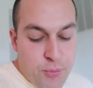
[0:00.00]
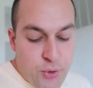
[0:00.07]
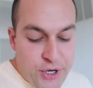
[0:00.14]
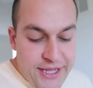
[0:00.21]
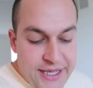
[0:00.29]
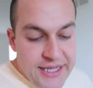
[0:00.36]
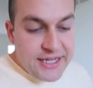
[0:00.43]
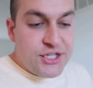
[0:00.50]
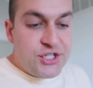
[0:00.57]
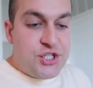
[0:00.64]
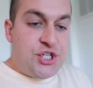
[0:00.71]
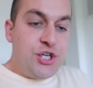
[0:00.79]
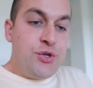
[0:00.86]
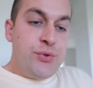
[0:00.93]
morning, it is
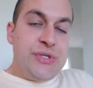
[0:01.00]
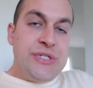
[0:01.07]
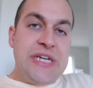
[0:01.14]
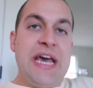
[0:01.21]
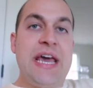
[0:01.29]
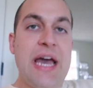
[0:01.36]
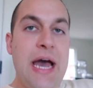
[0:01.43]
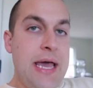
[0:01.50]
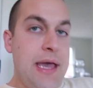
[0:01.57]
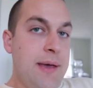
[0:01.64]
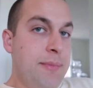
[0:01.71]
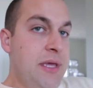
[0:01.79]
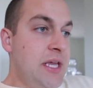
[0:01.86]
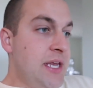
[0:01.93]
Tuesday. I
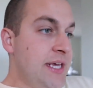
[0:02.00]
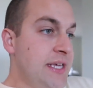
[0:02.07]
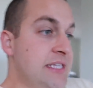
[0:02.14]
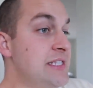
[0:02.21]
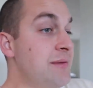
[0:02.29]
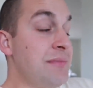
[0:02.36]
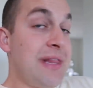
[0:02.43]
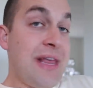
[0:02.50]
am eating some